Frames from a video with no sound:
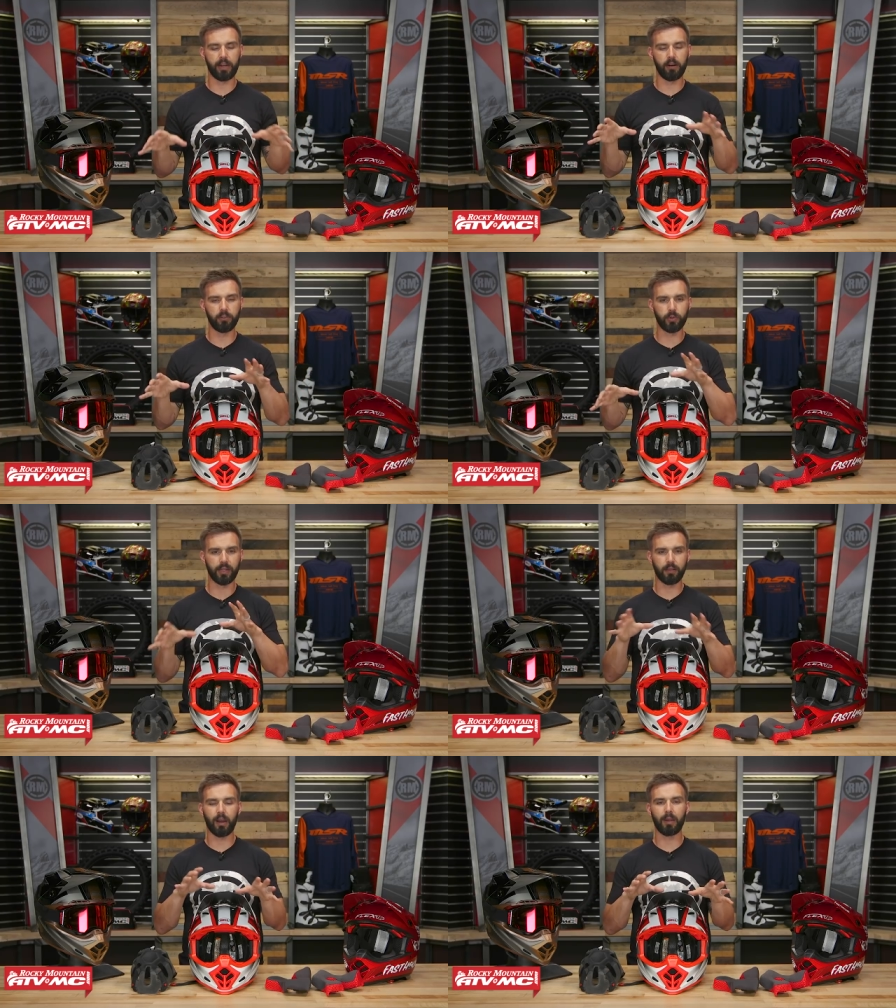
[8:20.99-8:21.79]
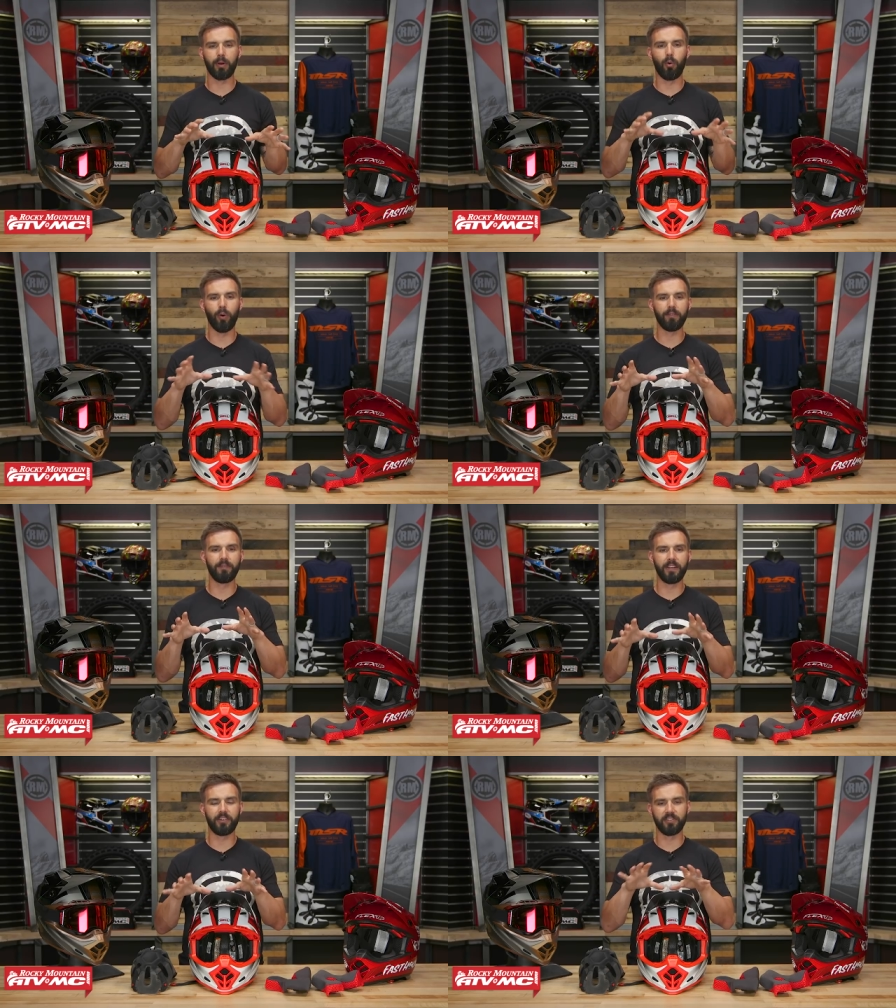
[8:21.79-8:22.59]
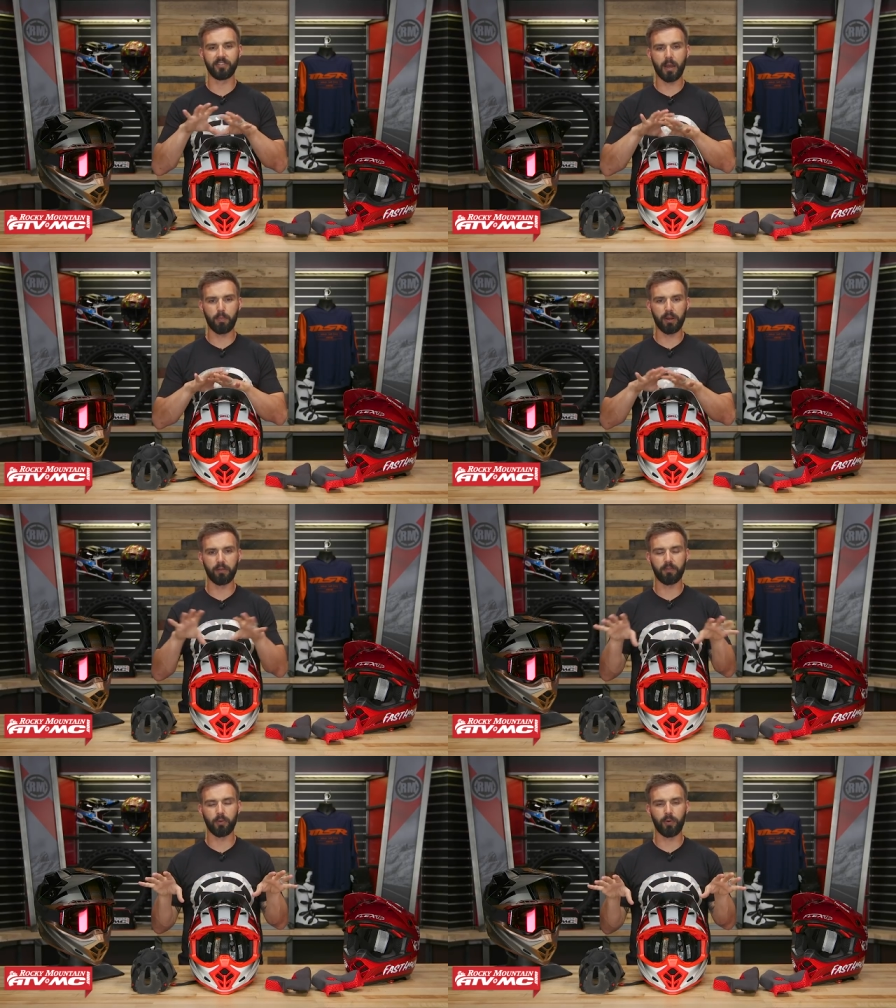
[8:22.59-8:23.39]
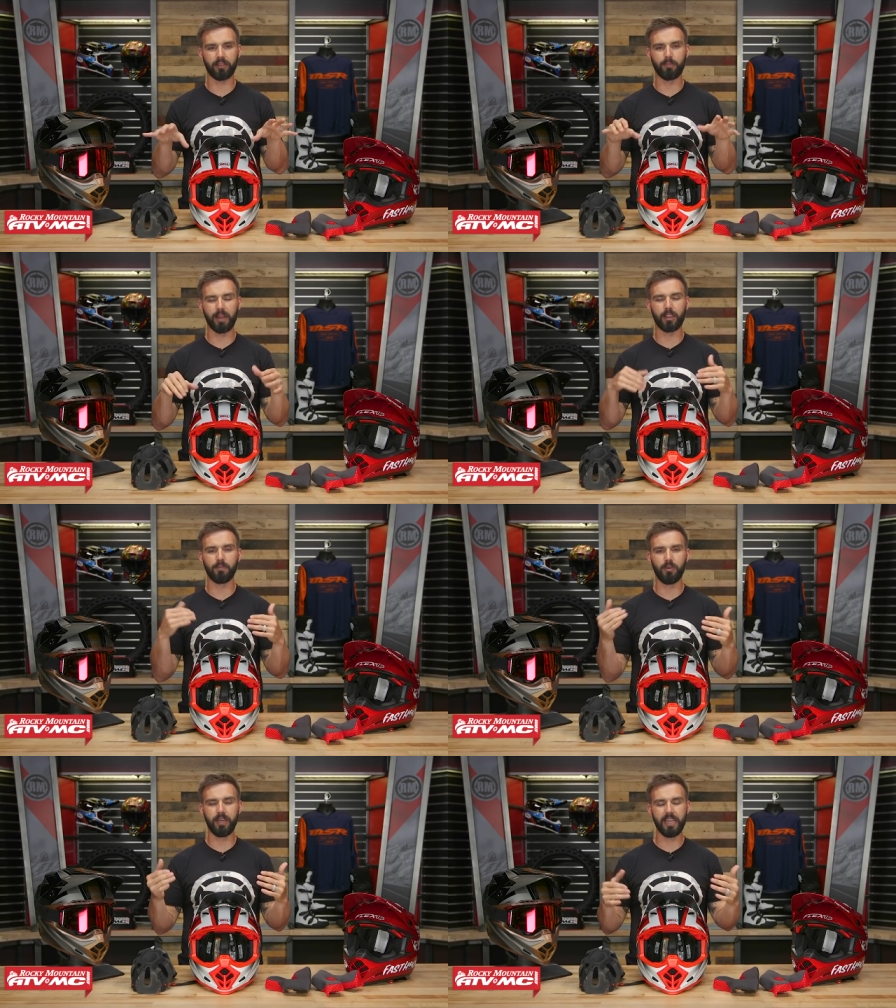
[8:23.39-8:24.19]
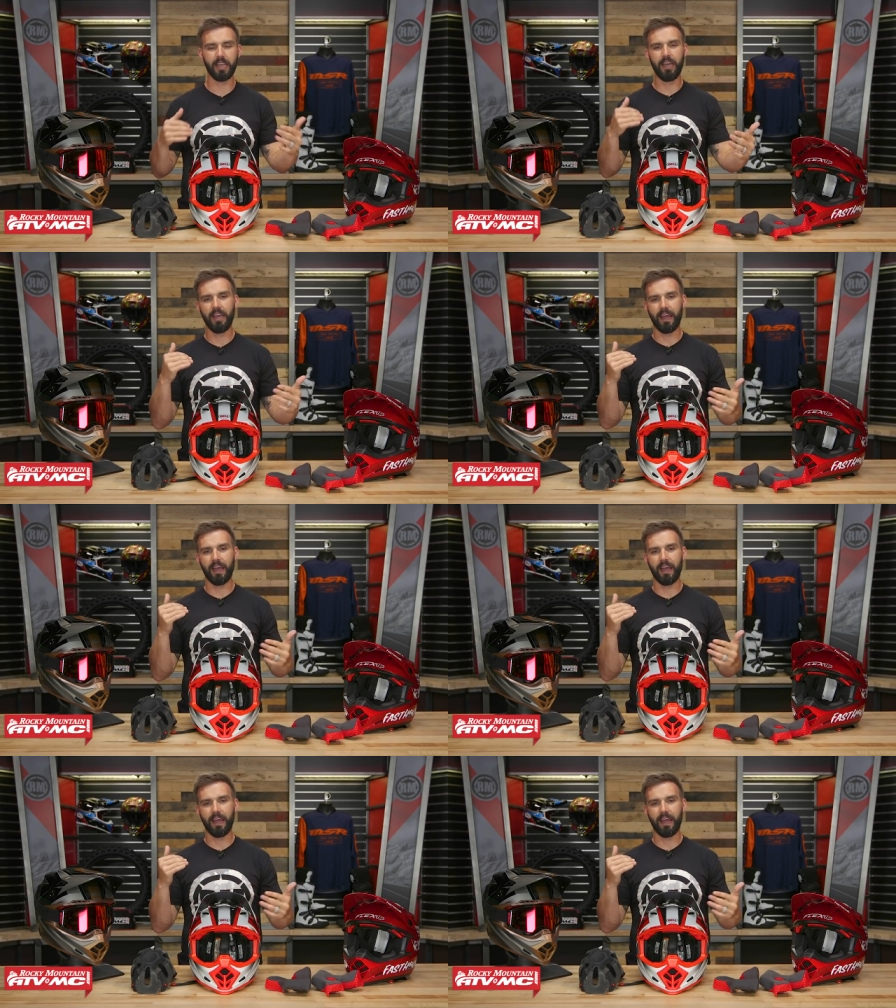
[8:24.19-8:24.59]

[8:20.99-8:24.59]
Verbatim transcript: I go through and I talk about what features separate them from the rest and make them unique.